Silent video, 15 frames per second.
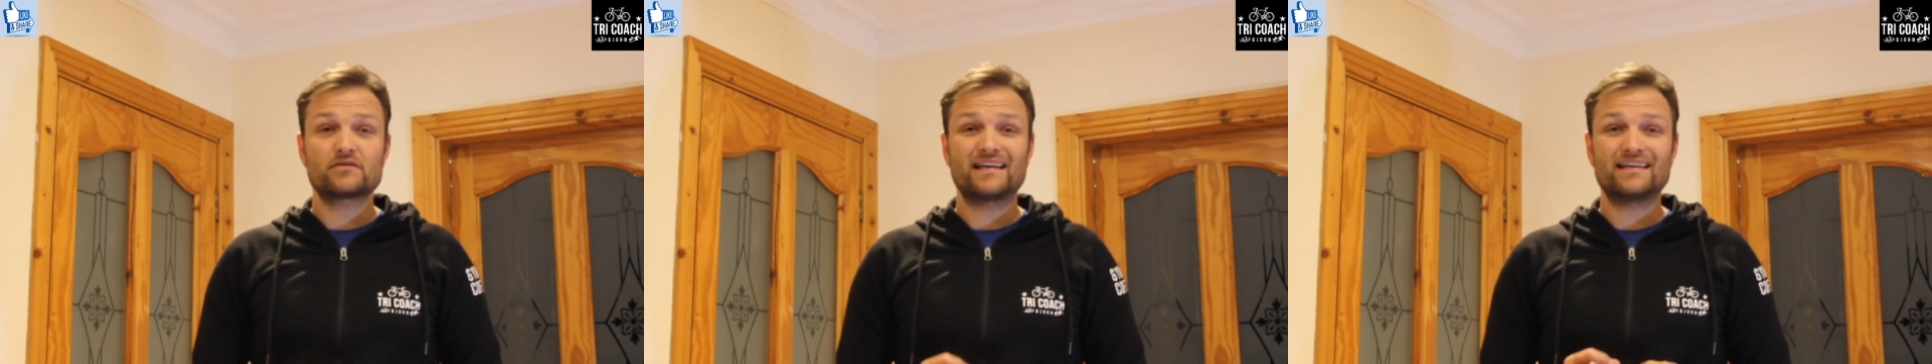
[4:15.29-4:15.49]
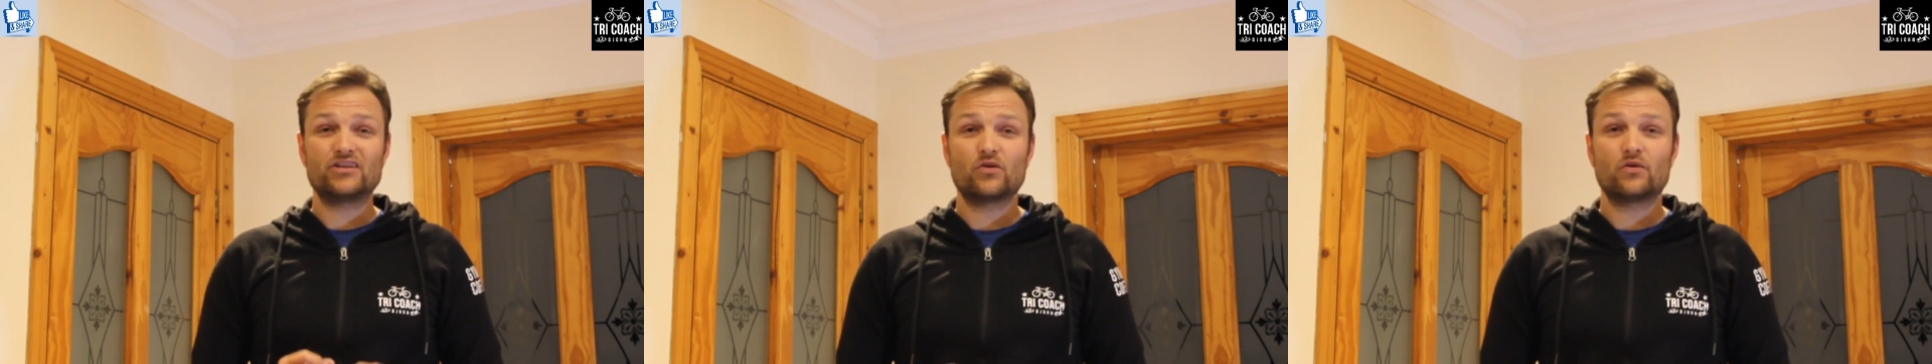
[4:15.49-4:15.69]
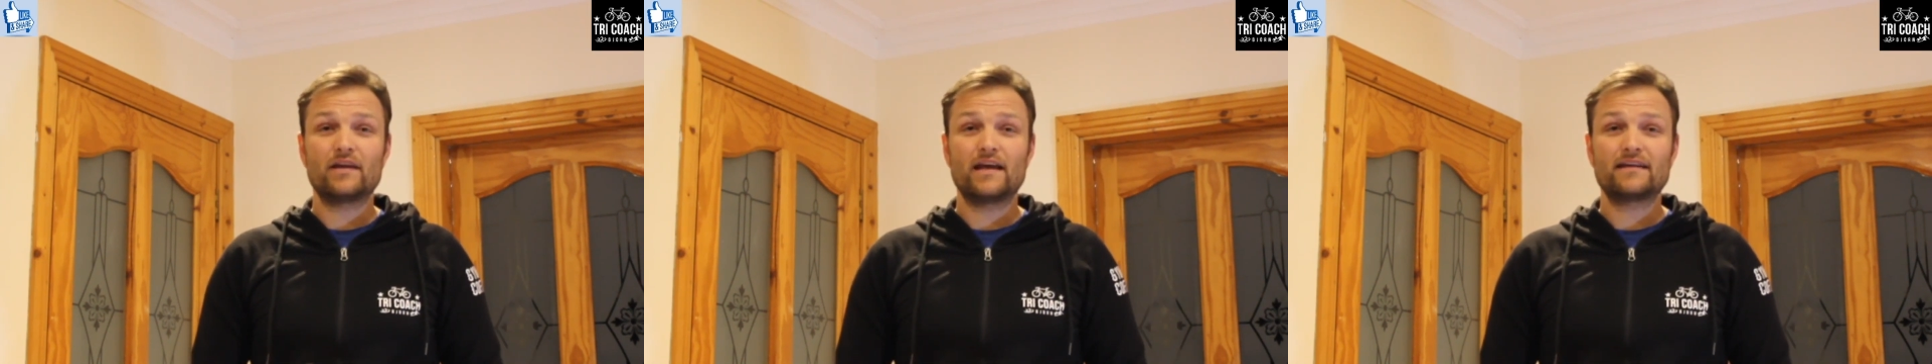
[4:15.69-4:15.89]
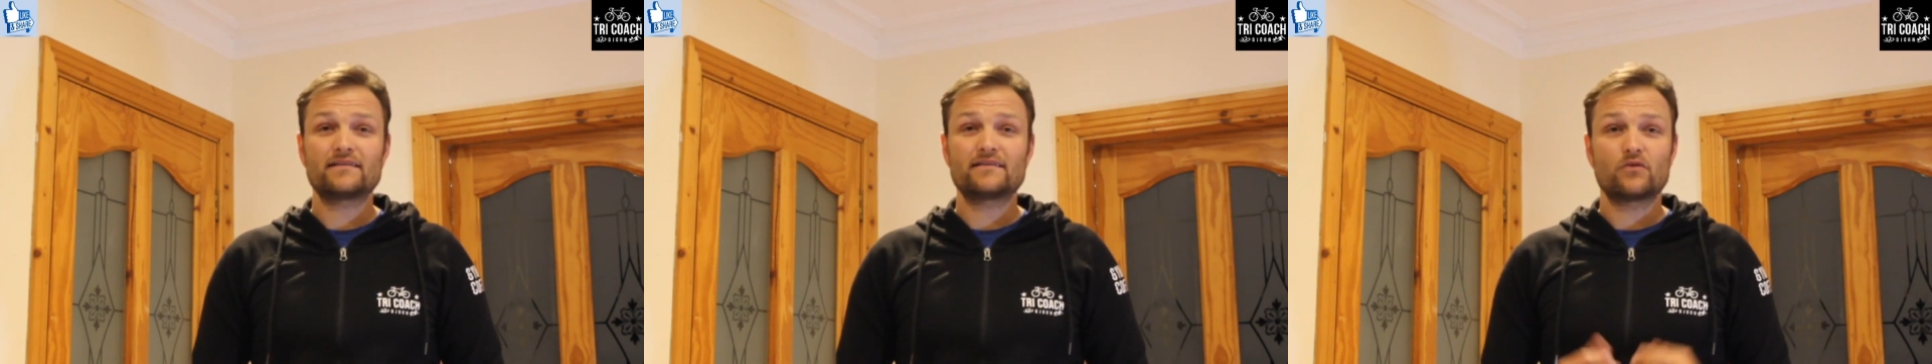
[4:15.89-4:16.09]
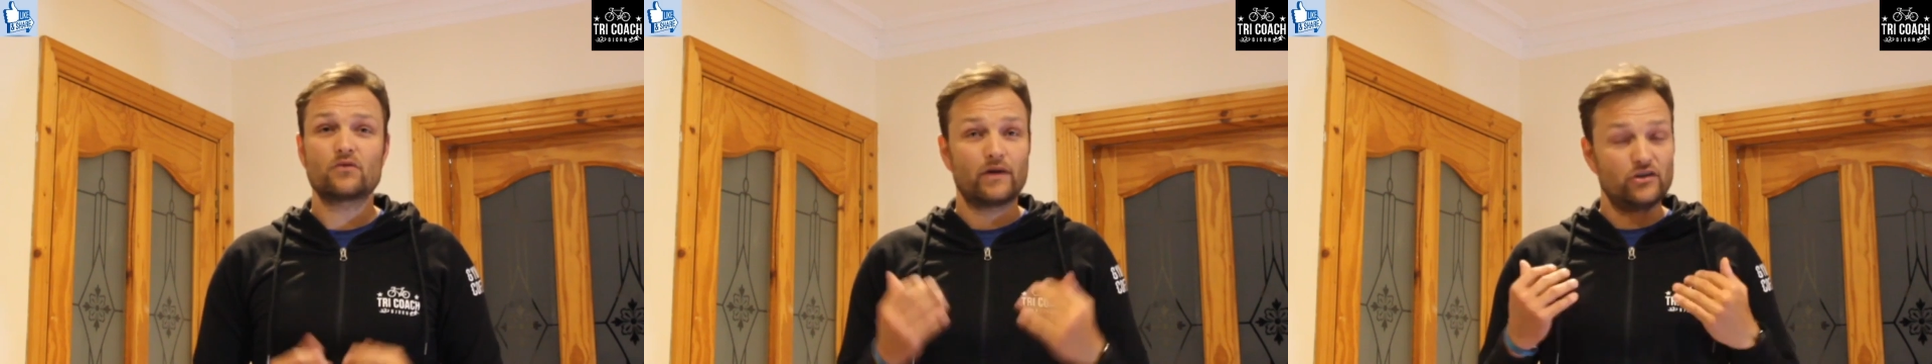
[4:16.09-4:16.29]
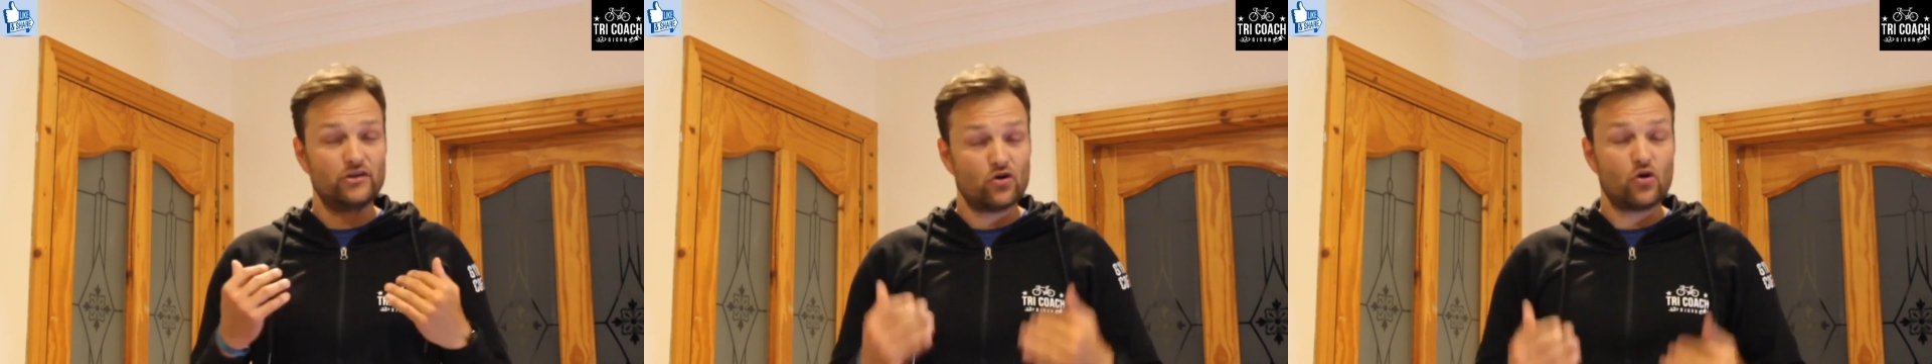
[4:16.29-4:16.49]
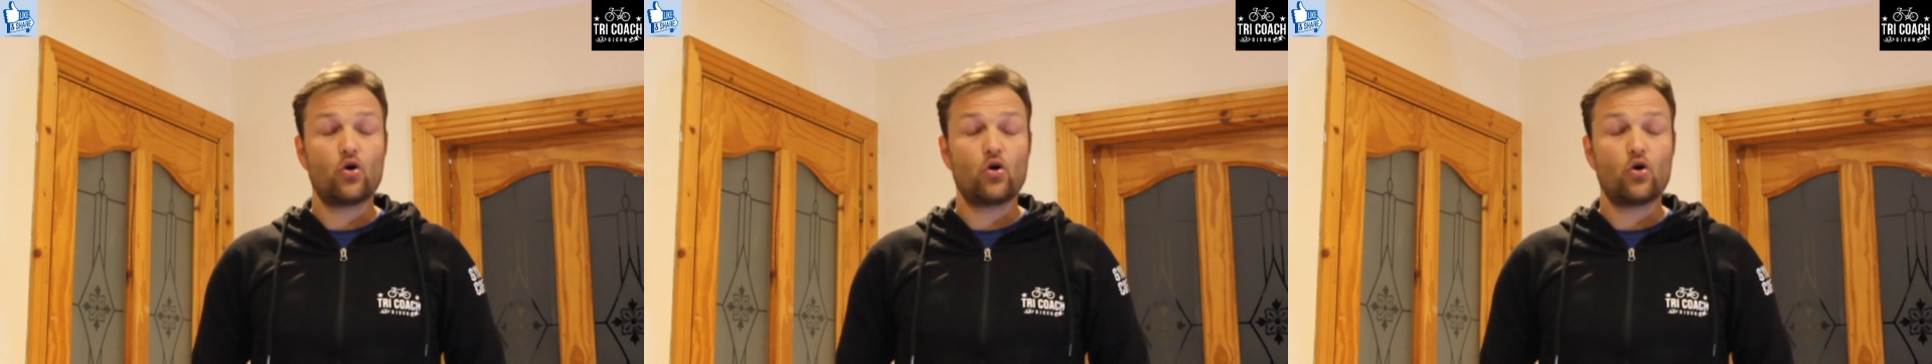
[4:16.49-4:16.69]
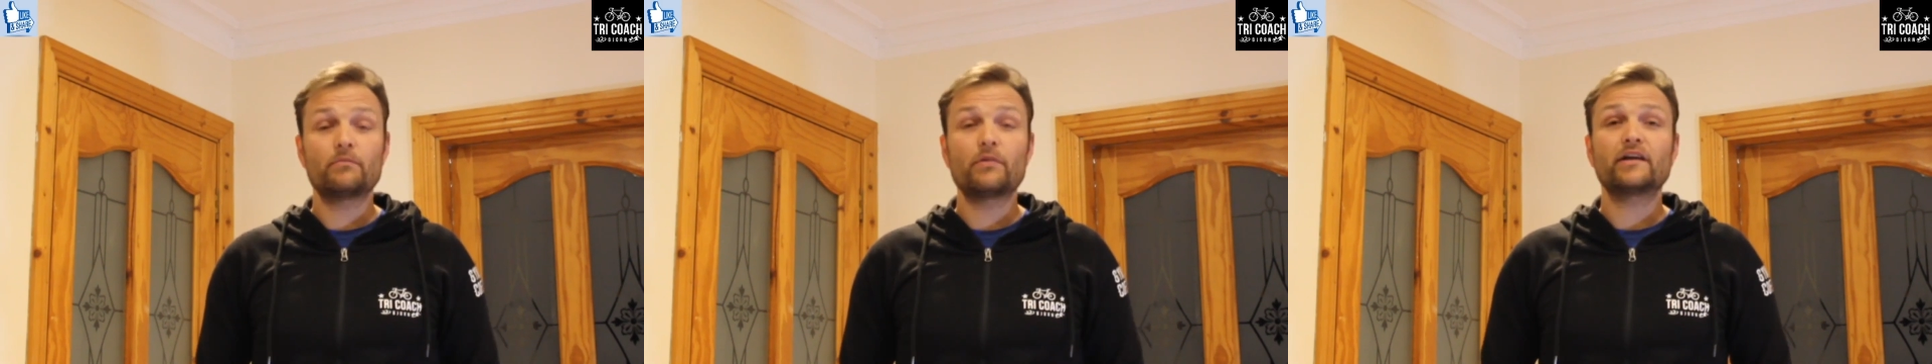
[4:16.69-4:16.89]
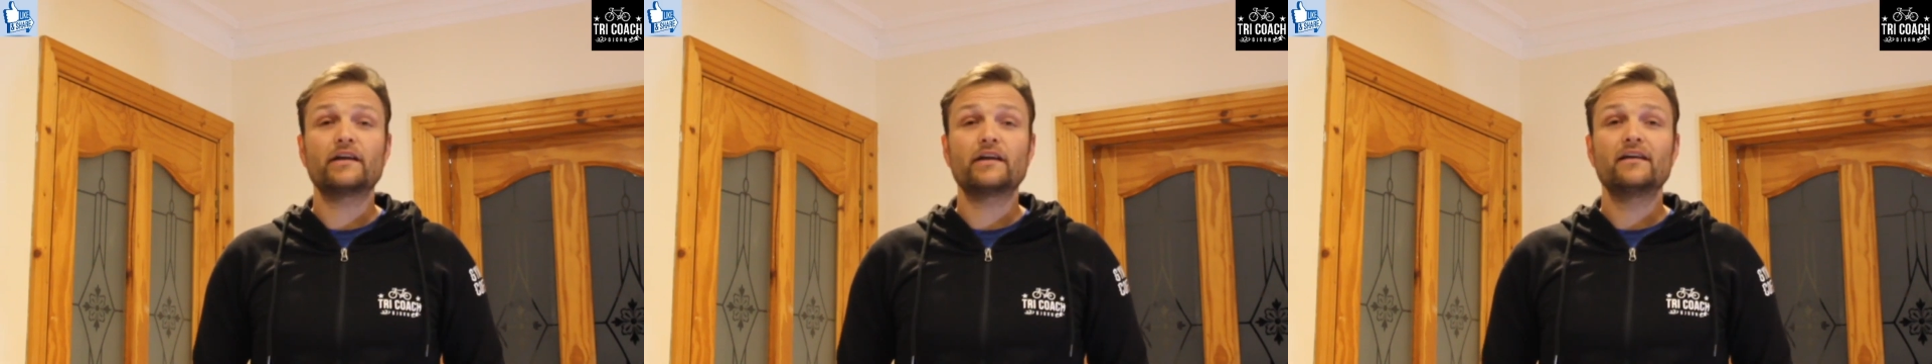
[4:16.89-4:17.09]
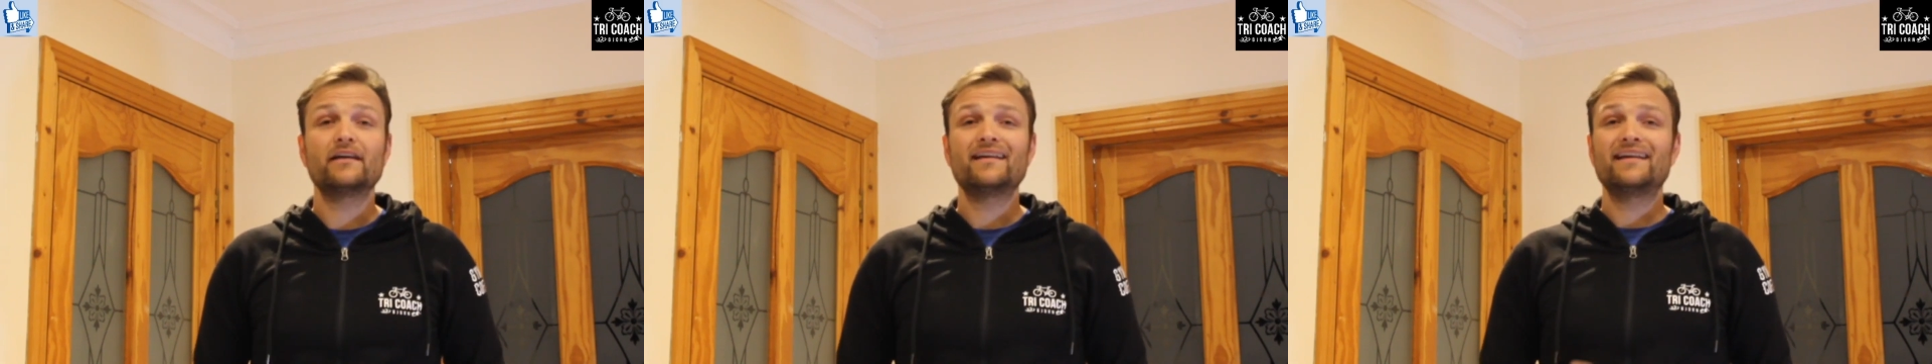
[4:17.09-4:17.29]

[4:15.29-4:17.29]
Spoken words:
in your legs or in your whole body,